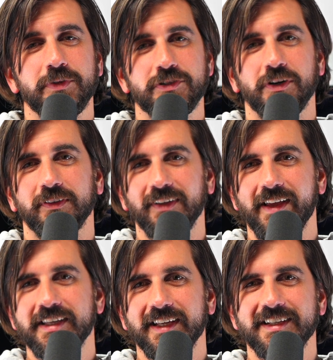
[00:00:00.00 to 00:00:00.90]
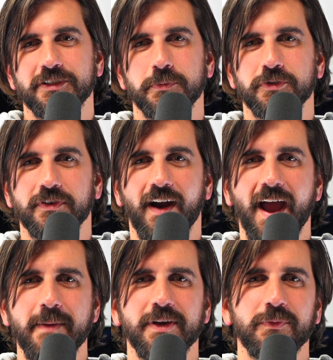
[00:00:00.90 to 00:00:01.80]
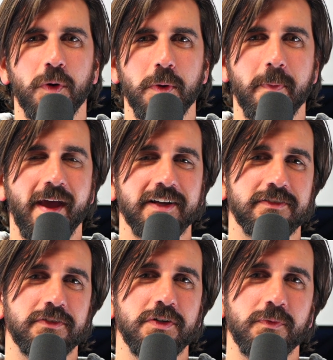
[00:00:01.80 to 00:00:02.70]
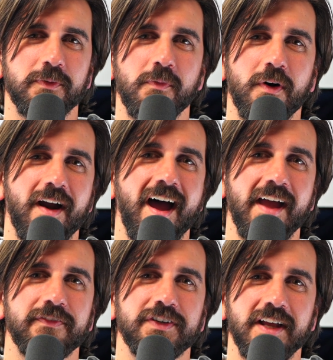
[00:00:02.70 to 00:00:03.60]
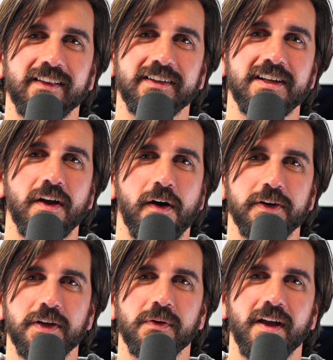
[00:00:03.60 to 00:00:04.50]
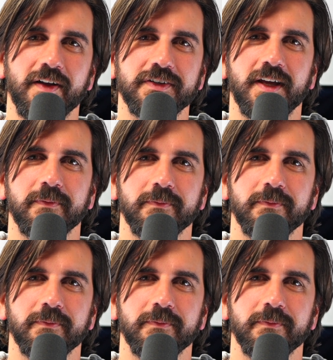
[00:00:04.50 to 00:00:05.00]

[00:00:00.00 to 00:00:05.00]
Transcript: sure to like and subscribe, and we'll be back soon with more high-fidelity audio content.